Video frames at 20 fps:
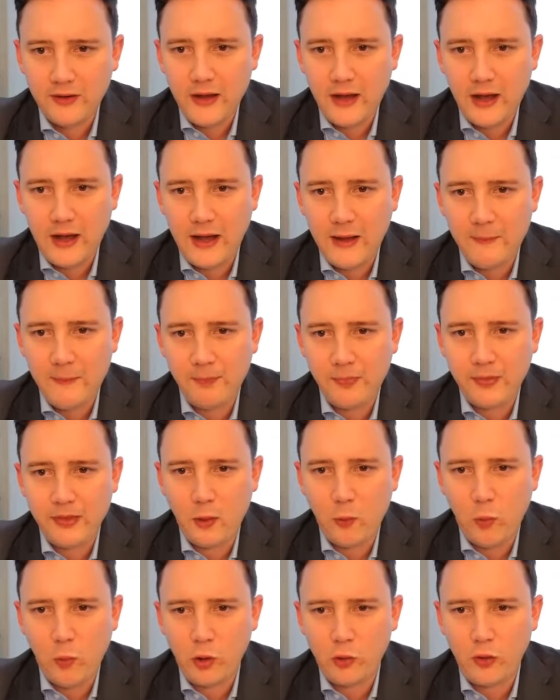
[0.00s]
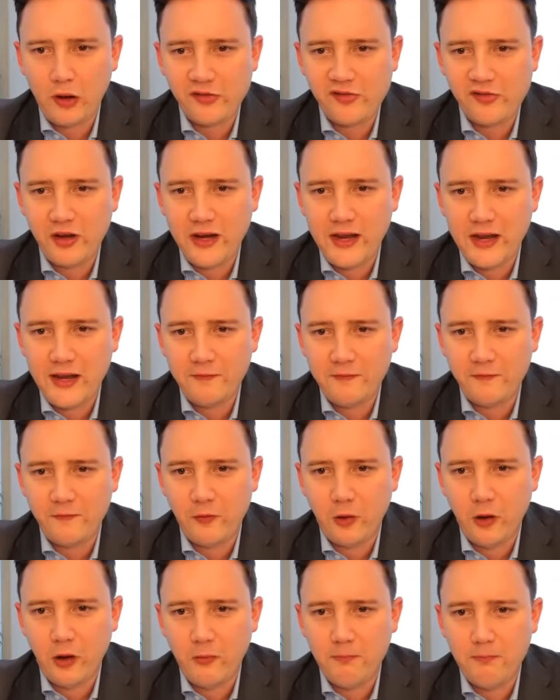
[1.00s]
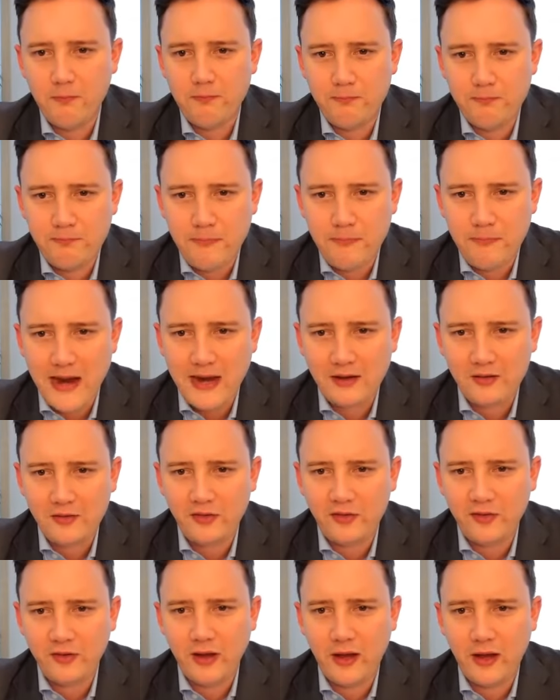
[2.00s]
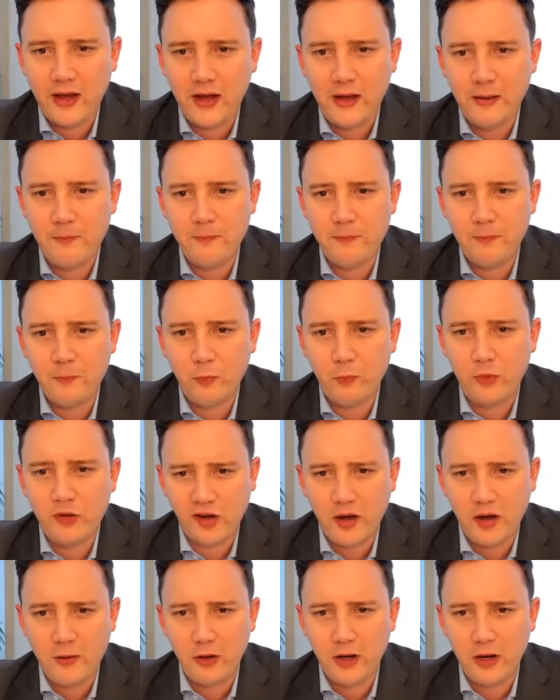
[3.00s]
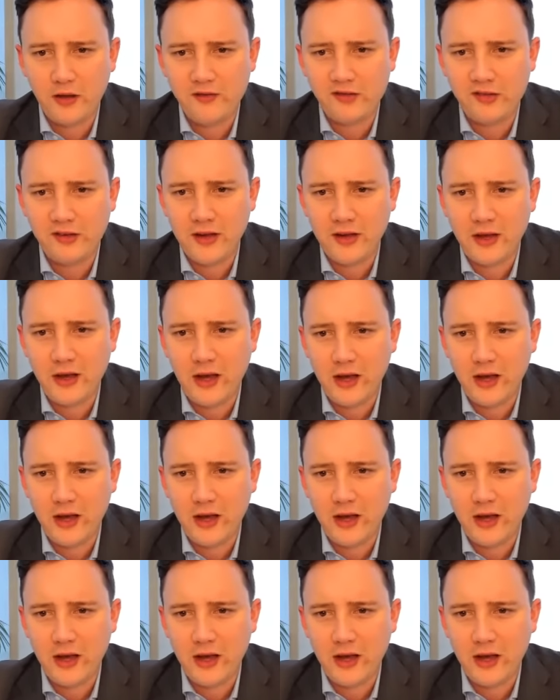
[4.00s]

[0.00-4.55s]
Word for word: Um, one question here from Matt, um, which I will answer.